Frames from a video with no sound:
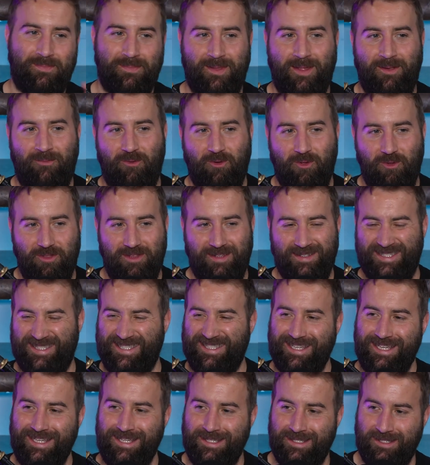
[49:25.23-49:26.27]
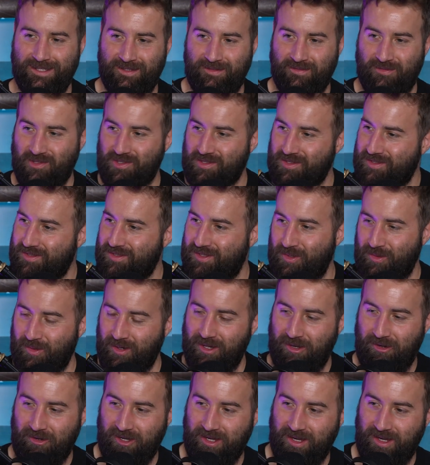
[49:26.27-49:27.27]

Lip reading: They ruled the seas for 200